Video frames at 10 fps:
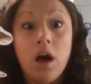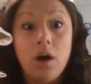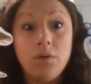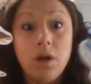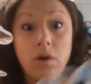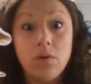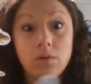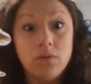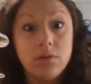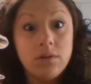Oh no.
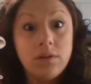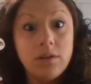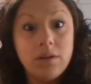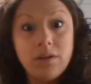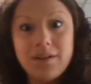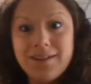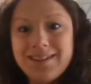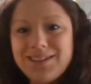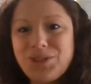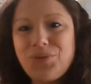
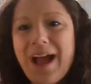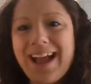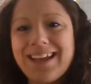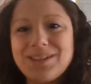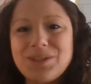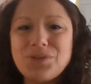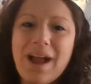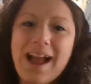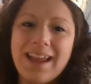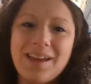Dragon,
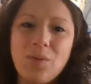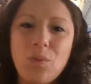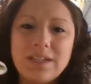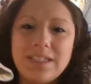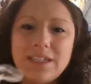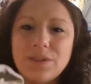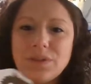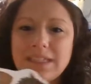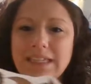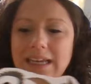dragon, what do you
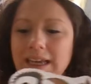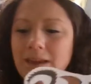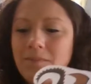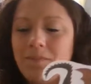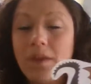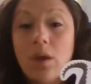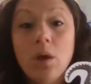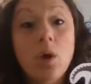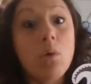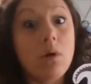see?
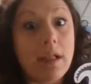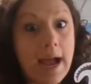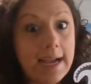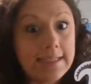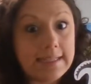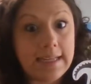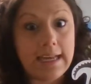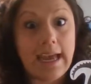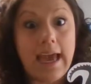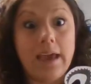Well, I
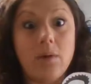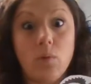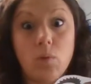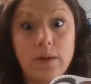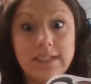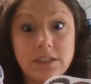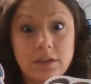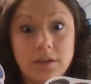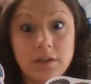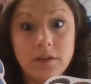see a
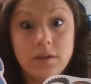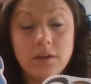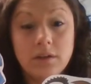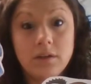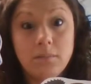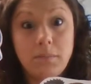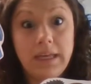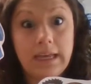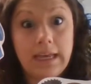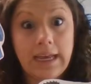wizard
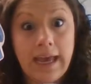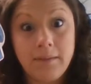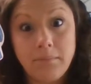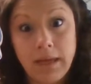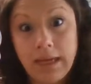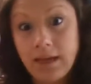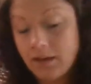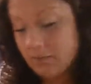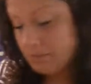peeking at me.